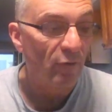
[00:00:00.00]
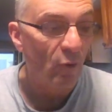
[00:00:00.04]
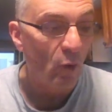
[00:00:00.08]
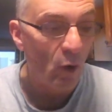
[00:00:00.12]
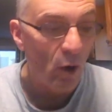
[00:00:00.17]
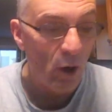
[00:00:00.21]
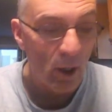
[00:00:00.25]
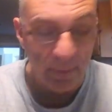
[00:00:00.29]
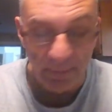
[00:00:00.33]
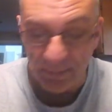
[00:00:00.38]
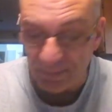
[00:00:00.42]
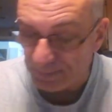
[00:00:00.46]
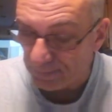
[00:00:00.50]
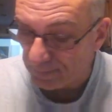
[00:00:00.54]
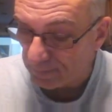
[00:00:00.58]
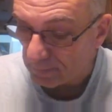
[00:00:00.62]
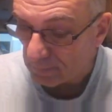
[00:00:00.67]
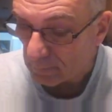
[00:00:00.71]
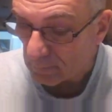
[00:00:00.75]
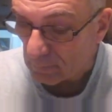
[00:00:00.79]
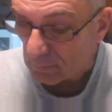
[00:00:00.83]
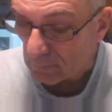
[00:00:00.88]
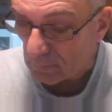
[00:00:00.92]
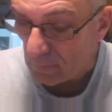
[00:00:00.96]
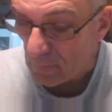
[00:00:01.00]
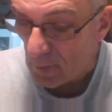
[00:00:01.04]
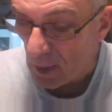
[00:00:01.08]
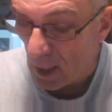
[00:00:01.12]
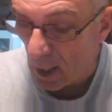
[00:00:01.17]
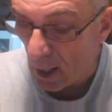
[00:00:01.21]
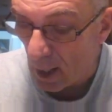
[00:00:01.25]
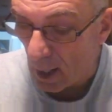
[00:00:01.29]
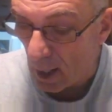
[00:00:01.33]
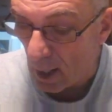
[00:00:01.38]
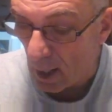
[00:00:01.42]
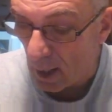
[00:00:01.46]
for.
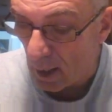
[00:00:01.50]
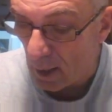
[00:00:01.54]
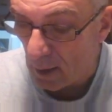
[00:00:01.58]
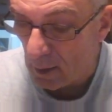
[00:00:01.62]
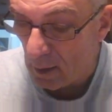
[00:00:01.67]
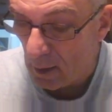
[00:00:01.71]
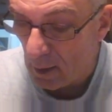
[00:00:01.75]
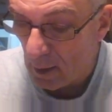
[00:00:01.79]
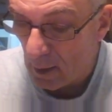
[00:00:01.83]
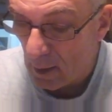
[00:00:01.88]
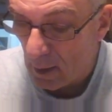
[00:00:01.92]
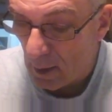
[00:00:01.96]
Uh,